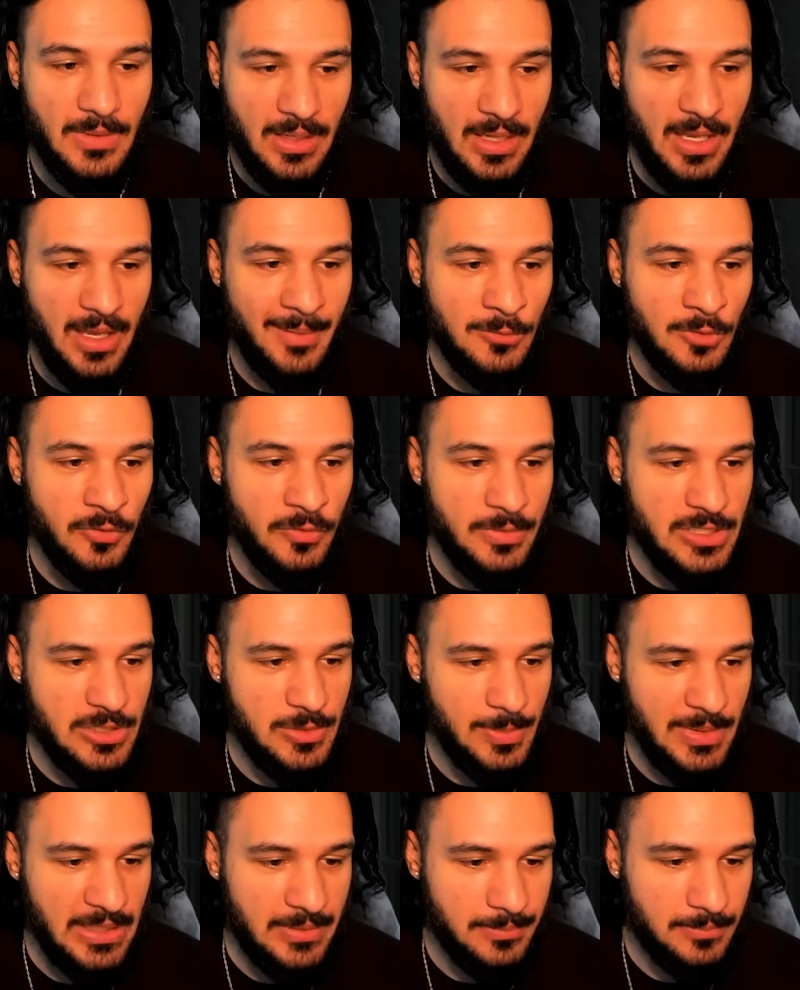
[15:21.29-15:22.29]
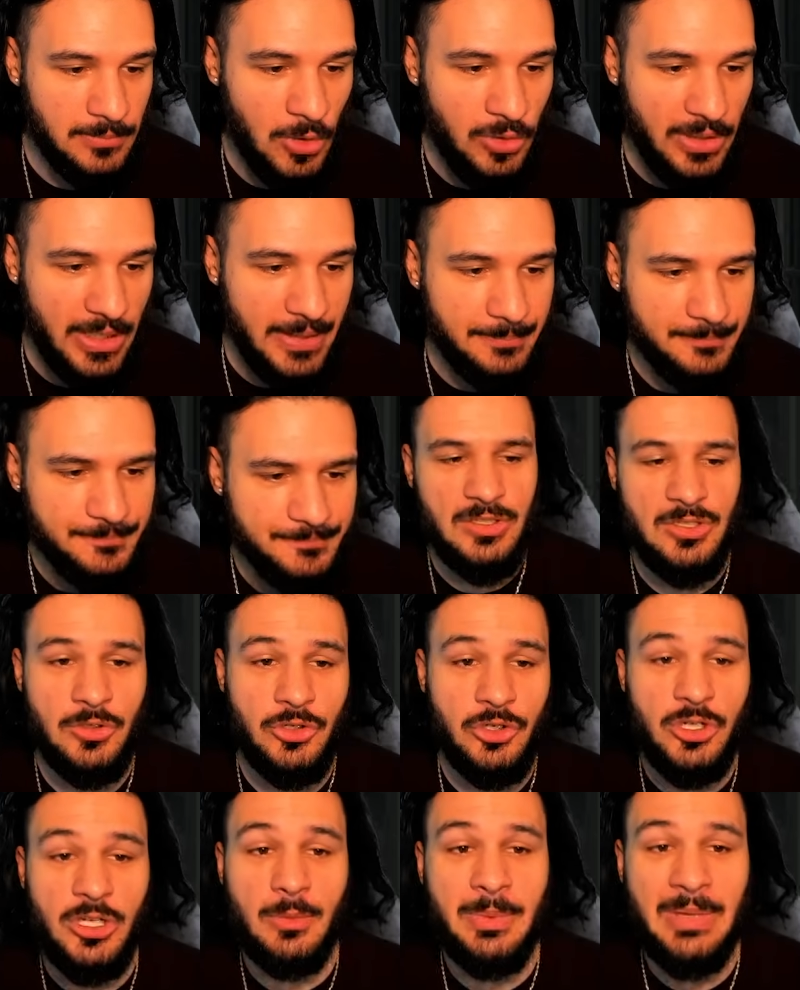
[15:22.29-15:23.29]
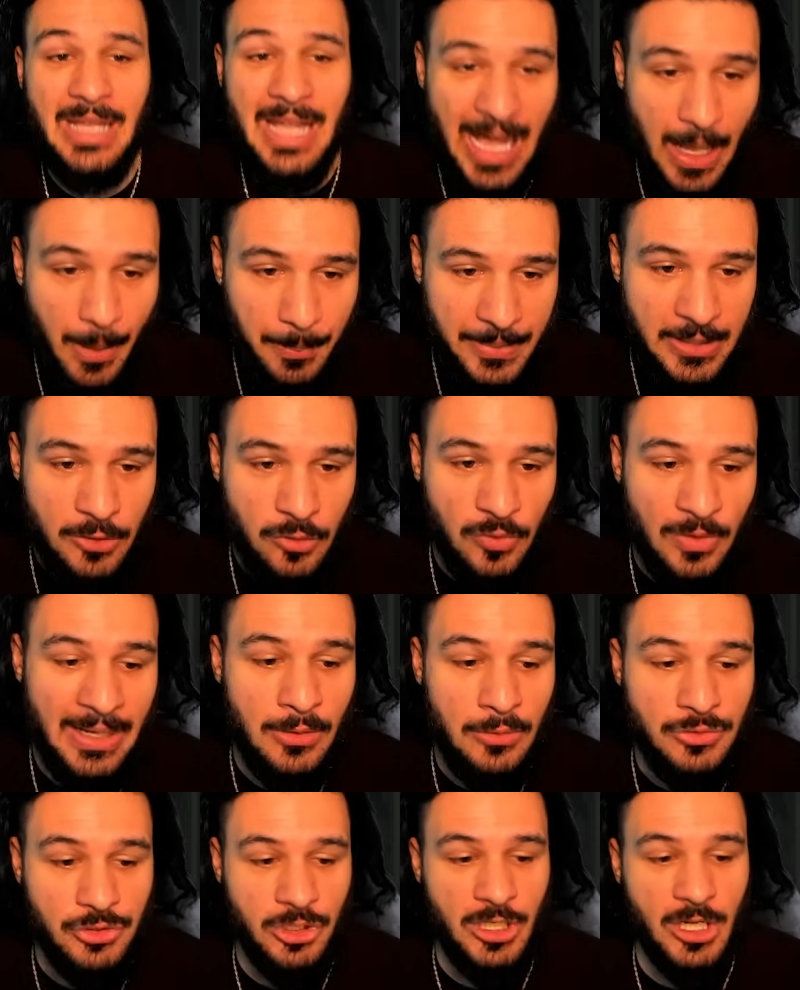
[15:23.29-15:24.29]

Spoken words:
Yeah, movement speed. Okay, so you're going to be hopping around.